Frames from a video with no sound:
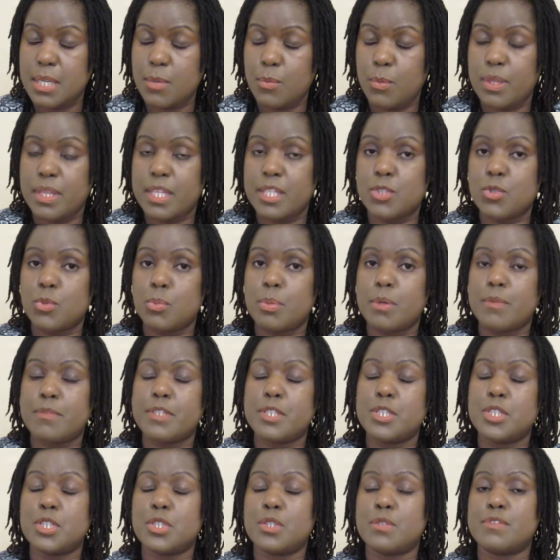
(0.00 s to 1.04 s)
with the
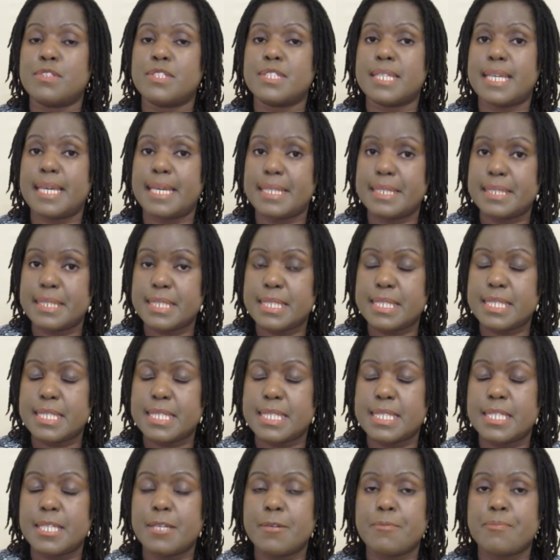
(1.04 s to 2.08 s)
supervision of
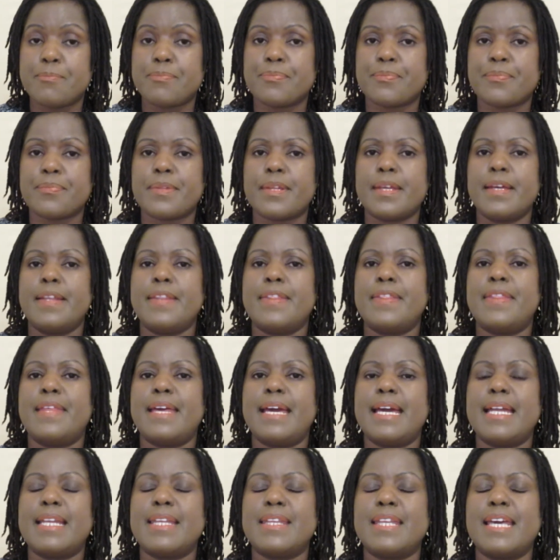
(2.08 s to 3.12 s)
scientists.
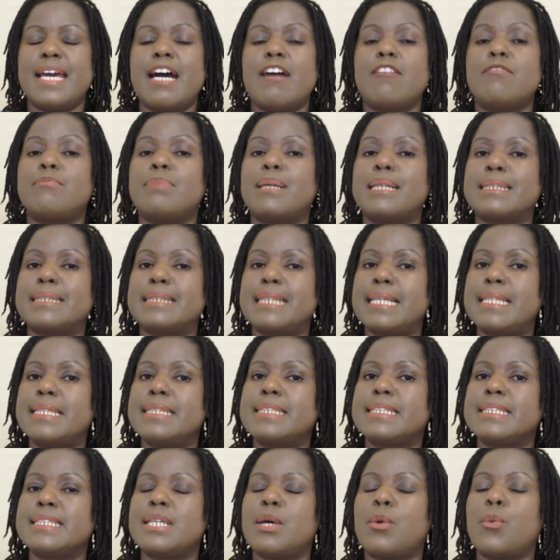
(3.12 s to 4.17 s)
Then they have
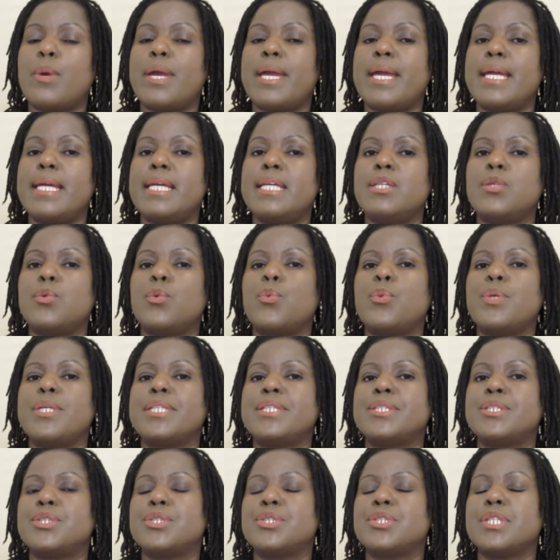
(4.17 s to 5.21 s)
patented a way in
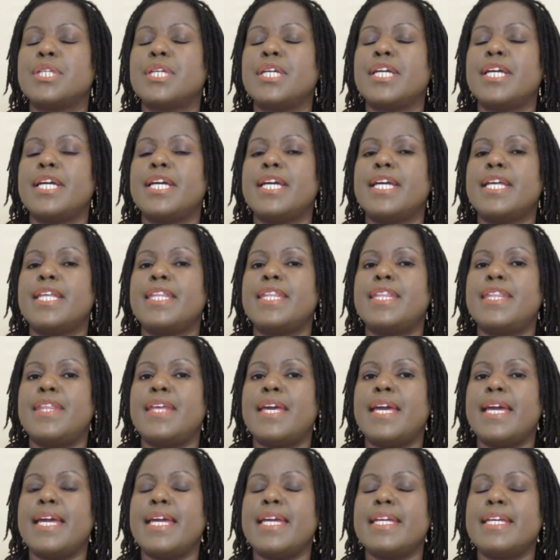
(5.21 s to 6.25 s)
which
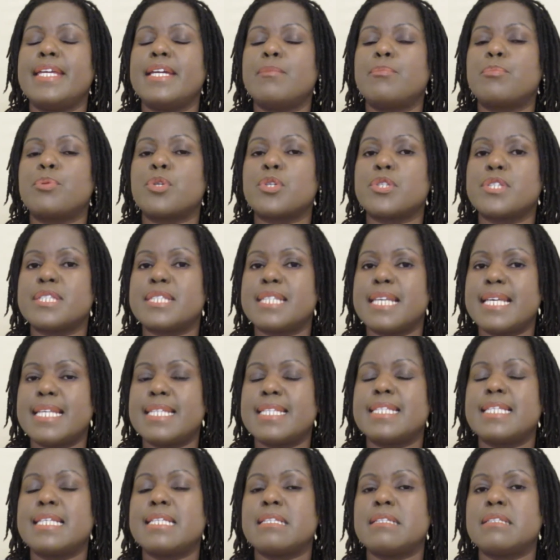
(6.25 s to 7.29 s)
they
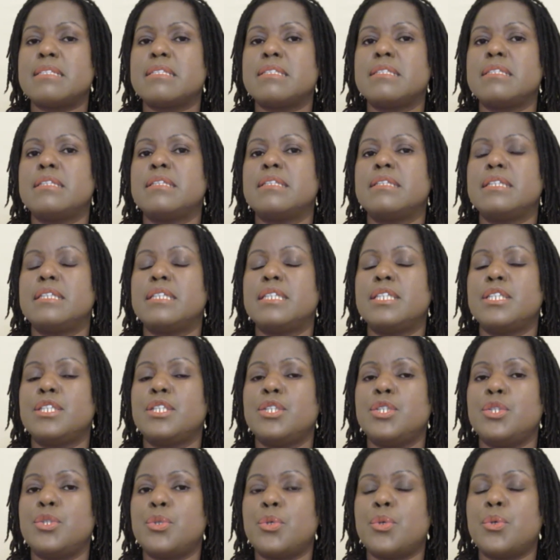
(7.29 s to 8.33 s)
process it,
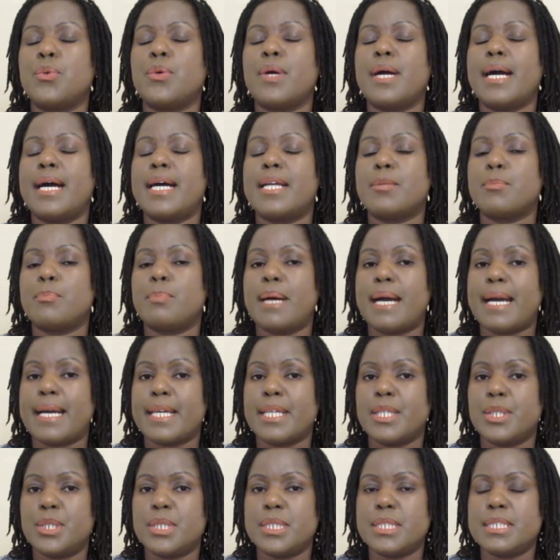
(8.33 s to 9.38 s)
and
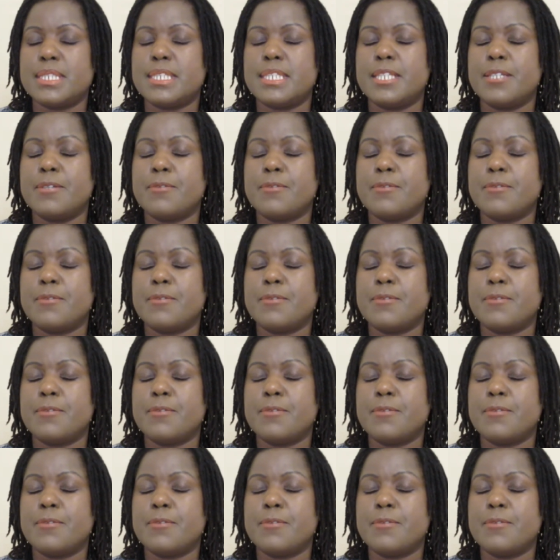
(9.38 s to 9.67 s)
package it.